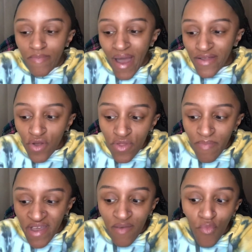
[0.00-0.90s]
I know the
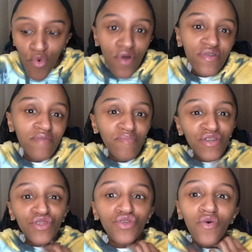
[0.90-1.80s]
makeup world can be
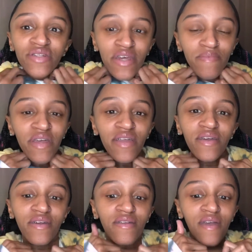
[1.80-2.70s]
so
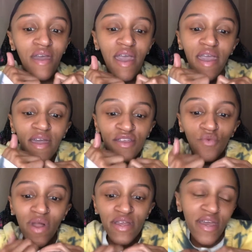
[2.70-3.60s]
intimidating and you
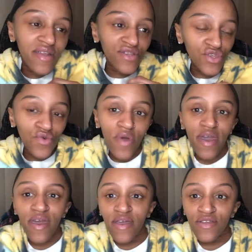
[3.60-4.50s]
want to get into
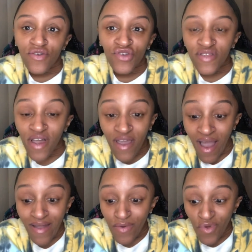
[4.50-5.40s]
it and you're just like,
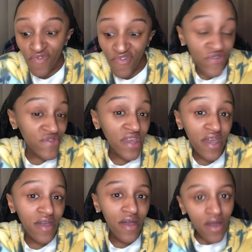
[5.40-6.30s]
I don't know the first
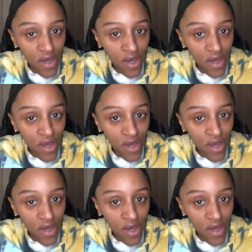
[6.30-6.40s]
thing.